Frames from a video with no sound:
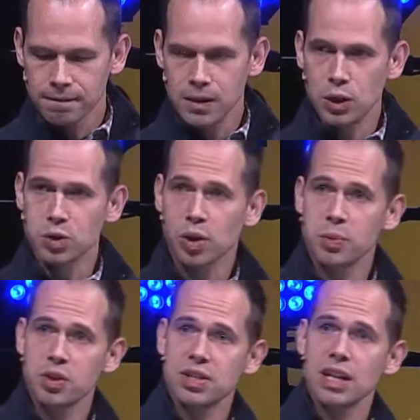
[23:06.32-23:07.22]
You know,
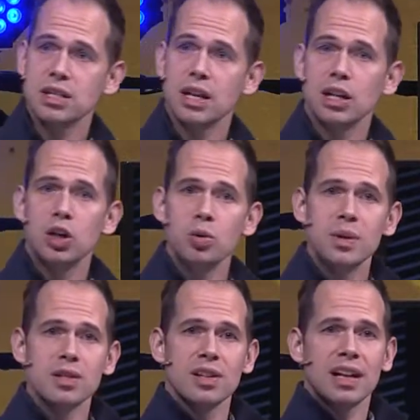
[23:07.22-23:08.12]
scripture says that
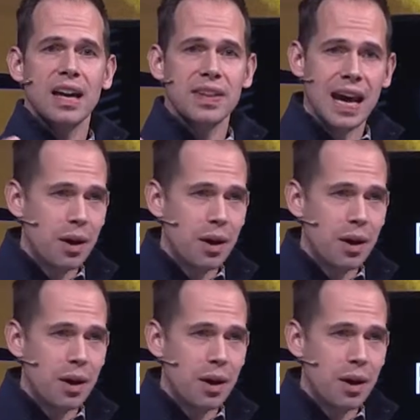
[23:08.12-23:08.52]
humans look on the